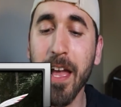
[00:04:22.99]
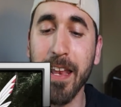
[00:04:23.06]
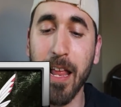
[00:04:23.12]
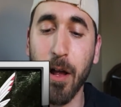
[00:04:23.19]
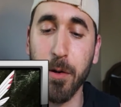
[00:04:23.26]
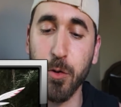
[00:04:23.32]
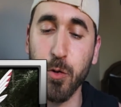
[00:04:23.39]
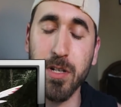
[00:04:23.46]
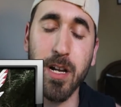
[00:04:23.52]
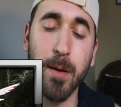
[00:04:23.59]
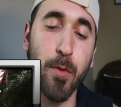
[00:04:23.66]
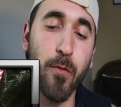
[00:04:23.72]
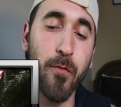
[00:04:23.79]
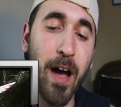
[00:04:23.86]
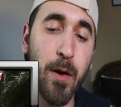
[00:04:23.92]
Now we're going to do a
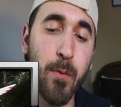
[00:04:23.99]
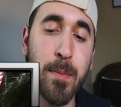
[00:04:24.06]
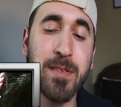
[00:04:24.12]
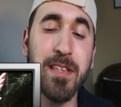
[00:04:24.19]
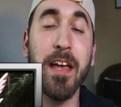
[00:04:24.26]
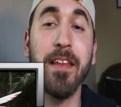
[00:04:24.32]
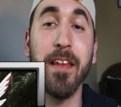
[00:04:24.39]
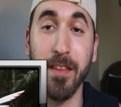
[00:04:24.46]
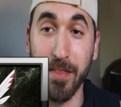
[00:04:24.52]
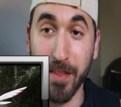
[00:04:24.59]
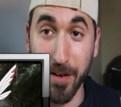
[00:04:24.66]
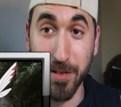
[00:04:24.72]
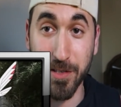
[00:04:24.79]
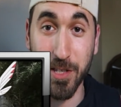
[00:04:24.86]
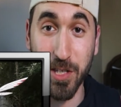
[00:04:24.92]
couple Vine Whips and then
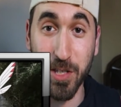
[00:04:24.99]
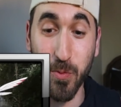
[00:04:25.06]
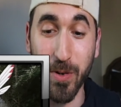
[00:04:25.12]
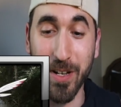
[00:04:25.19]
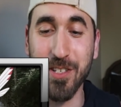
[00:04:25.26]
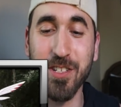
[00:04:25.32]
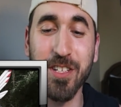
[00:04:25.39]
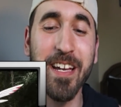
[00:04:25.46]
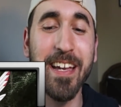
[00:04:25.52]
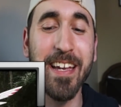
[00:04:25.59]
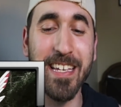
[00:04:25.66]
there's the switch.